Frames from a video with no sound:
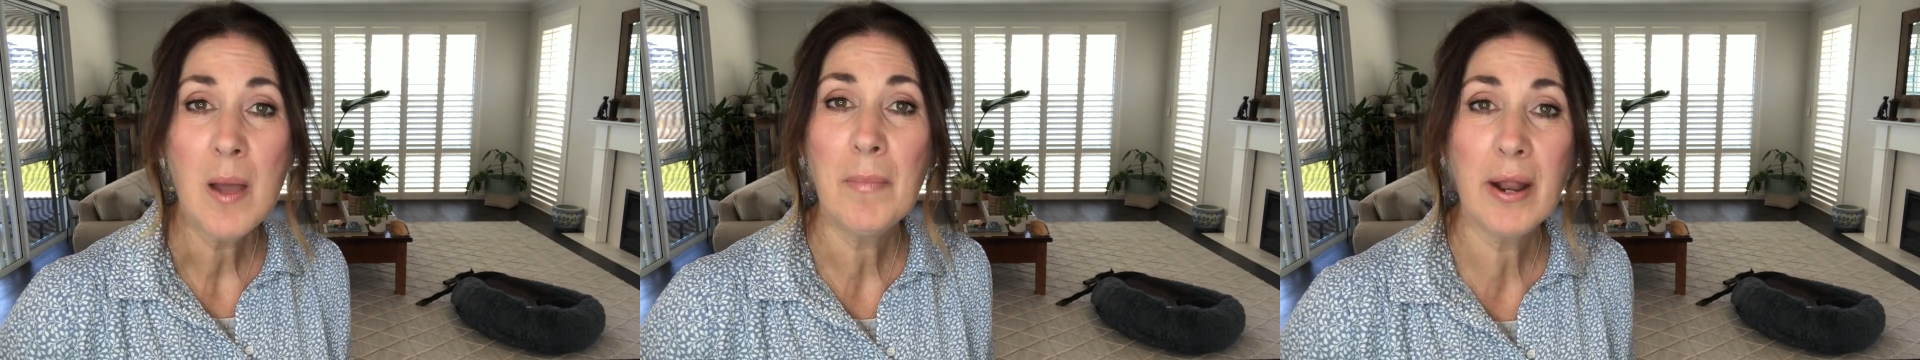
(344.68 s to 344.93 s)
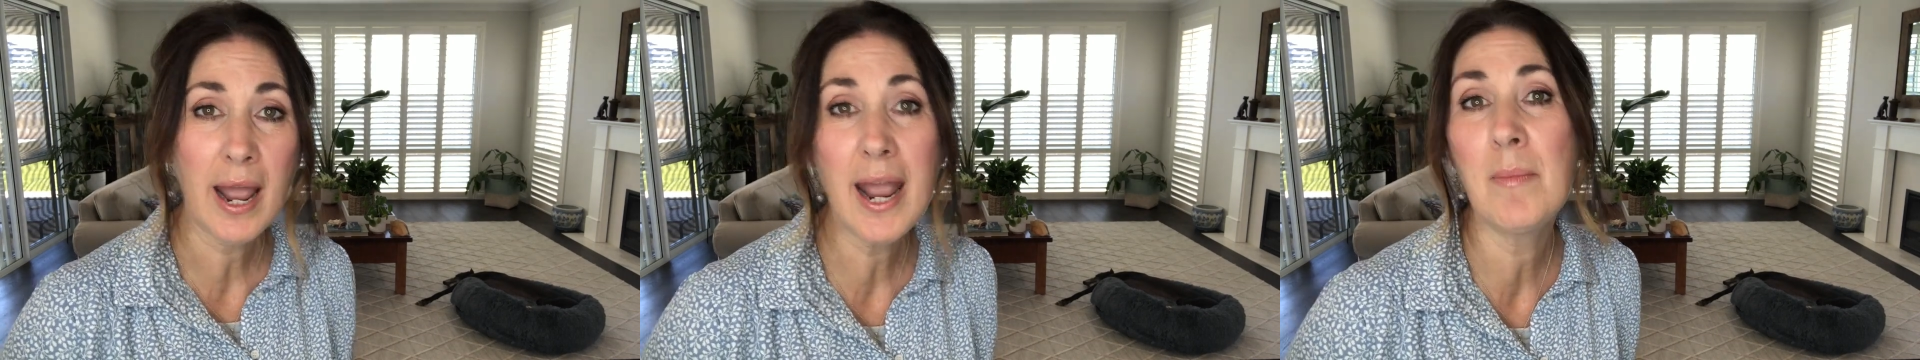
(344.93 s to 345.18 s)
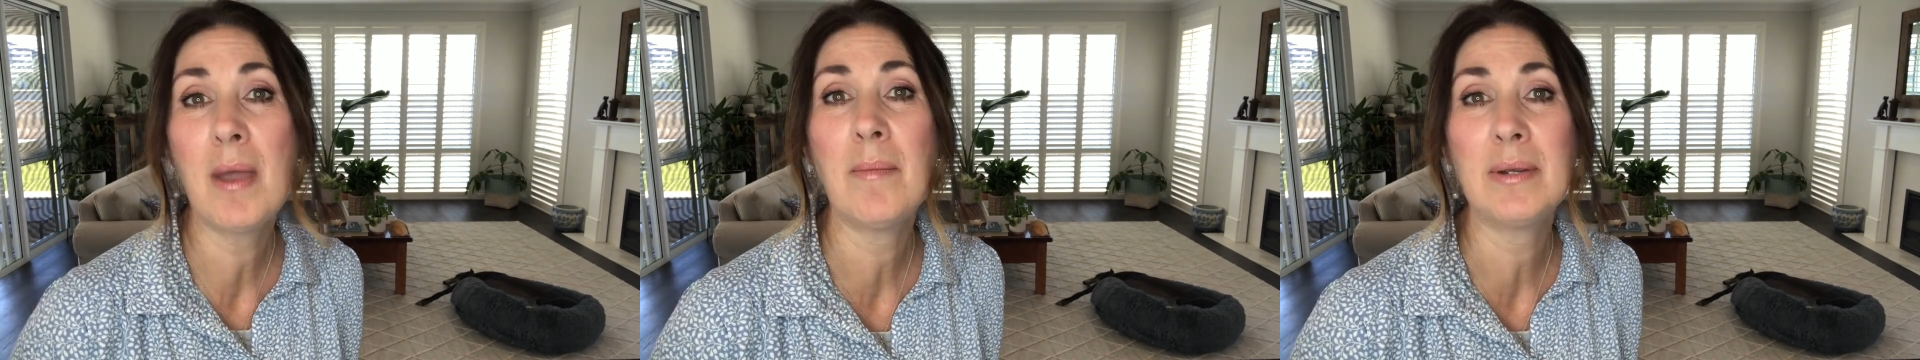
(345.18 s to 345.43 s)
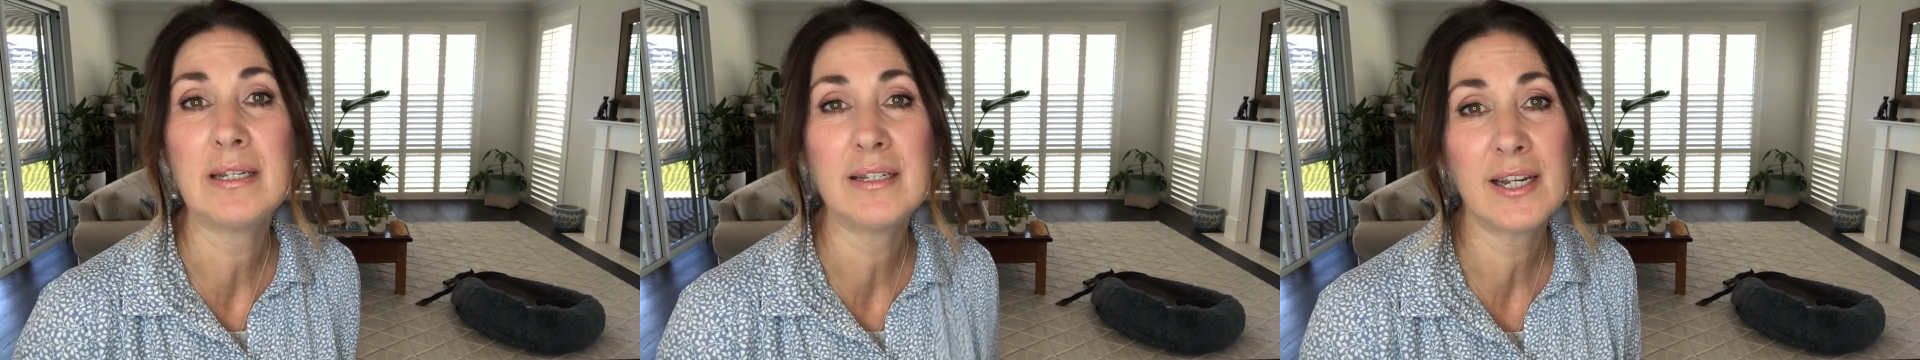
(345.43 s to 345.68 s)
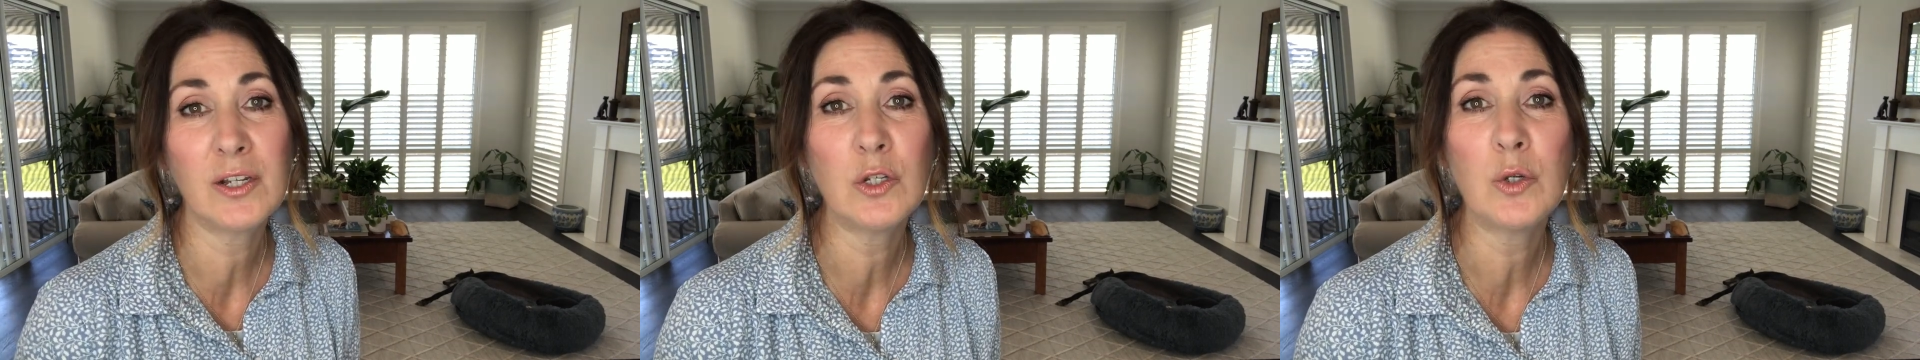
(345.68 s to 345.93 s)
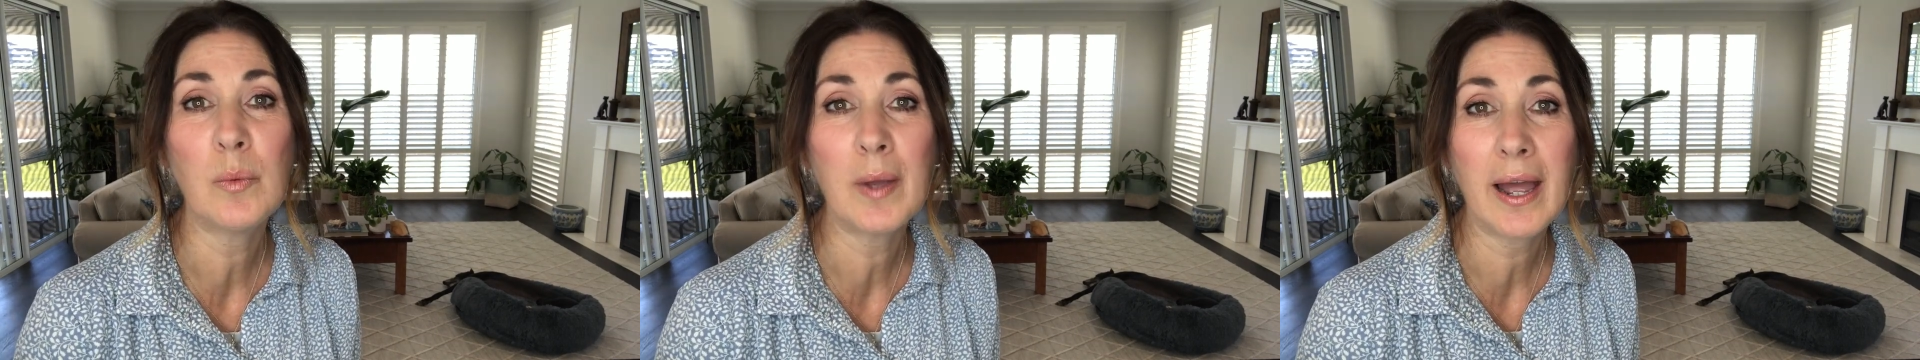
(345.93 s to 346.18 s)
but I am happy to tell
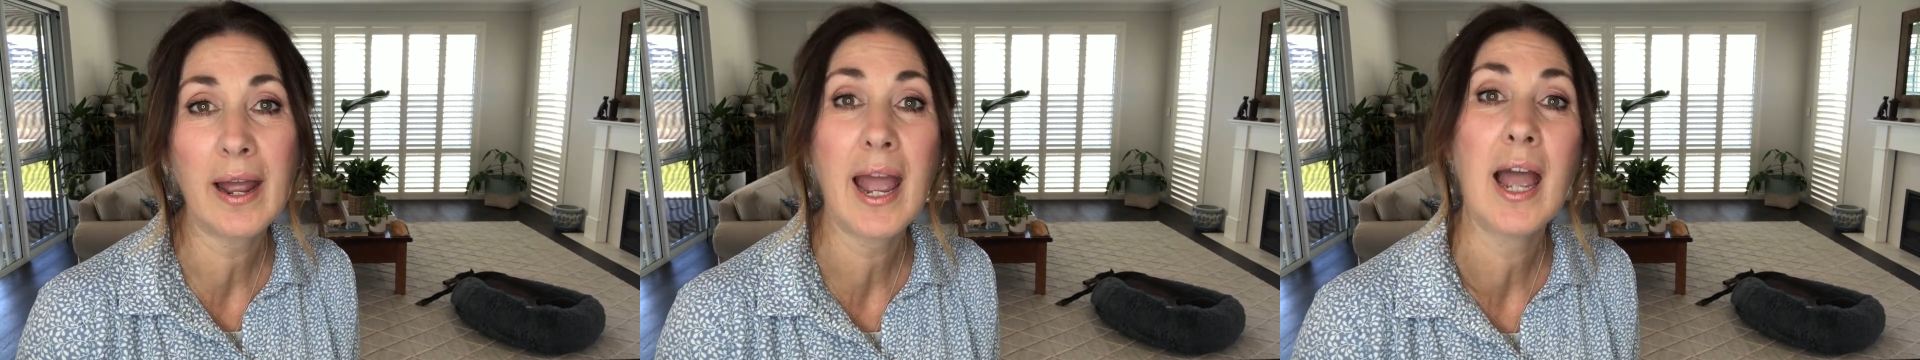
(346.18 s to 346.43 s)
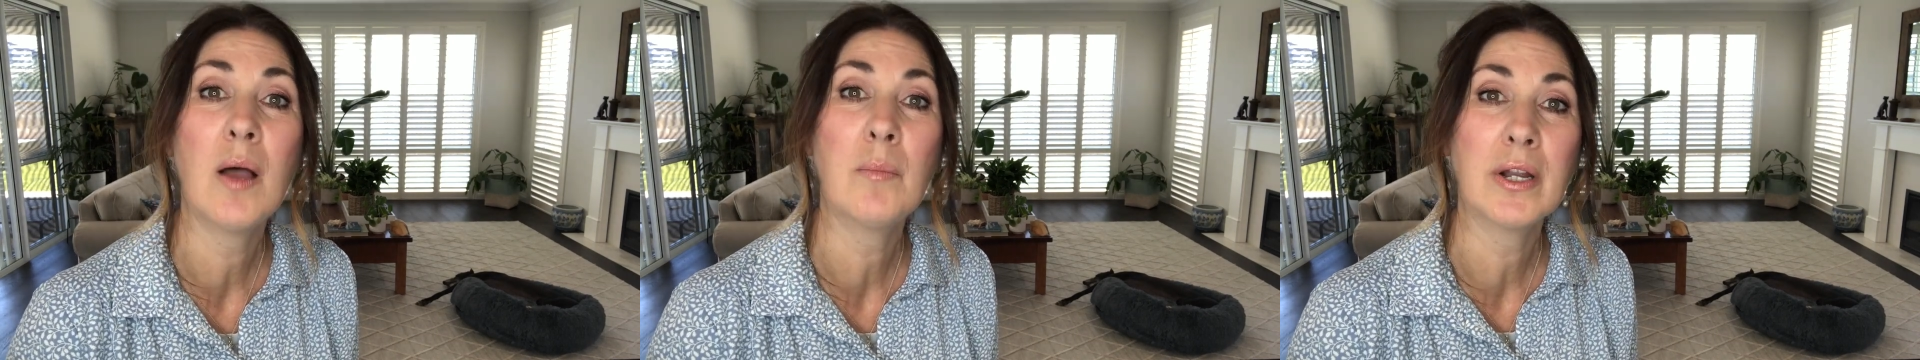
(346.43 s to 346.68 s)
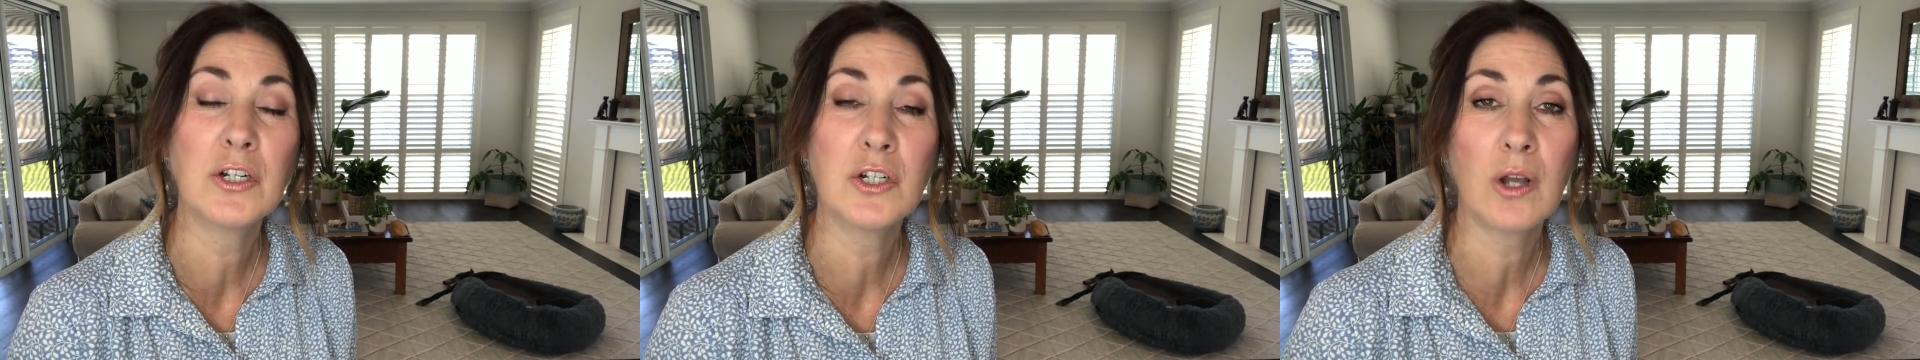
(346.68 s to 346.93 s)
you about how much